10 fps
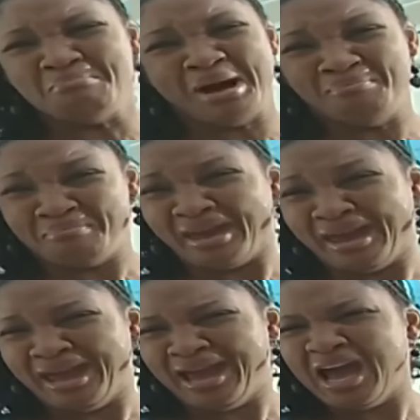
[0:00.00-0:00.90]
my
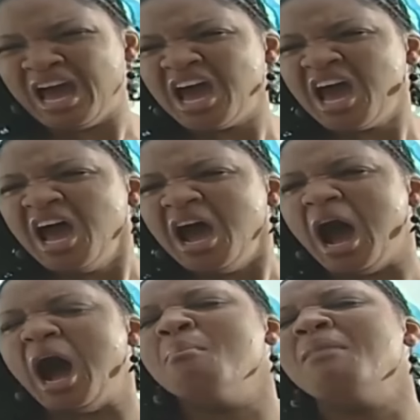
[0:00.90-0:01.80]
man
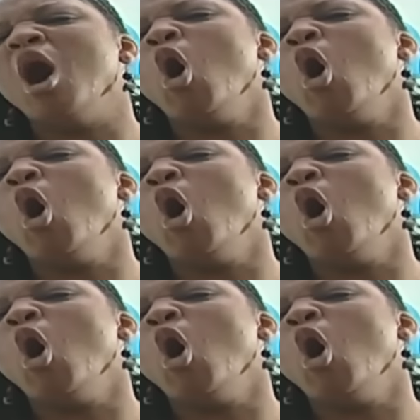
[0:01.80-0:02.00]
and my